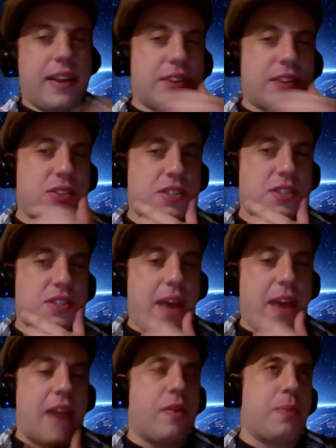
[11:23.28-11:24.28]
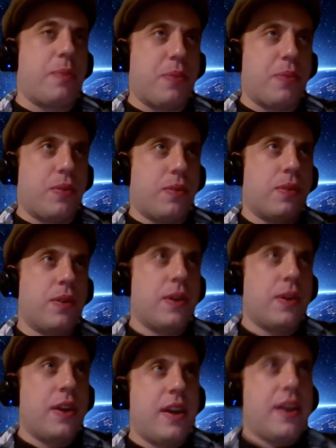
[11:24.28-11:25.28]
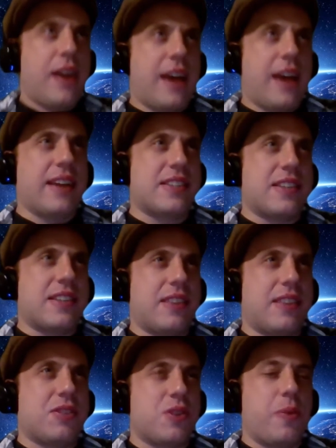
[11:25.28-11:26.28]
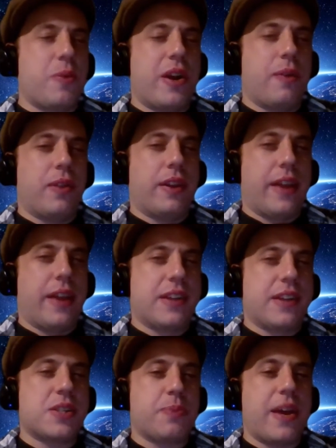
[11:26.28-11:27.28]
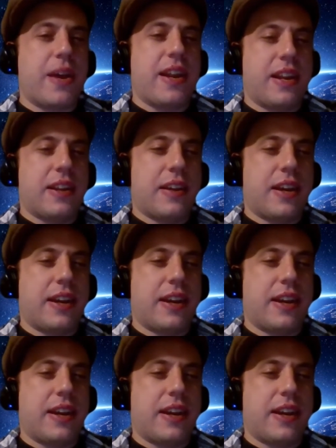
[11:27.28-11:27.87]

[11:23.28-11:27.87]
like just having people. I guess there's no way to really like explain it.